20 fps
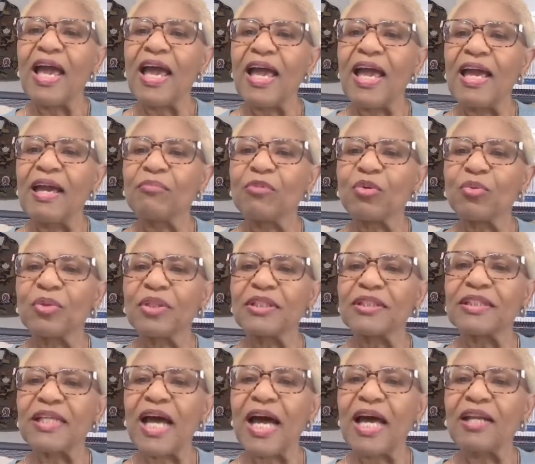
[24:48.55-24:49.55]
And
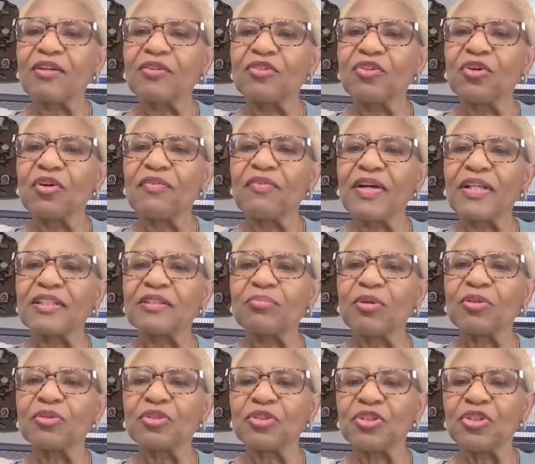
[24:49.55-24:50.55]
Marissa, I don't know if I
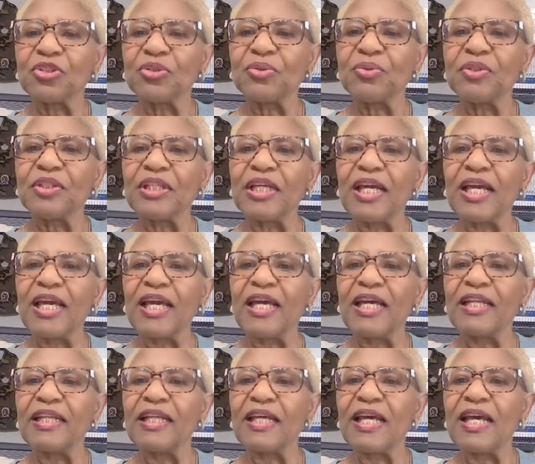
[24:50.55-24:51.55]
spoke to you
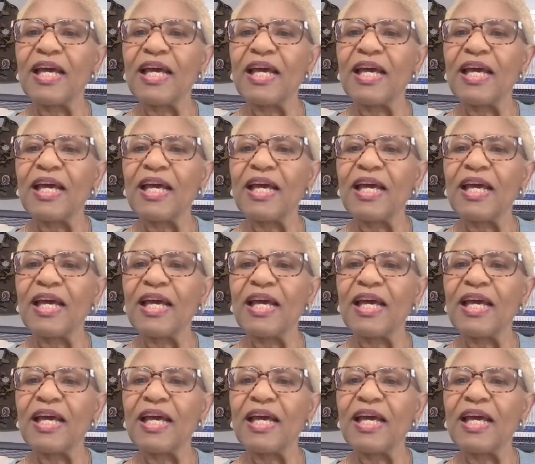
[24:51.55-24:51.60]
yet.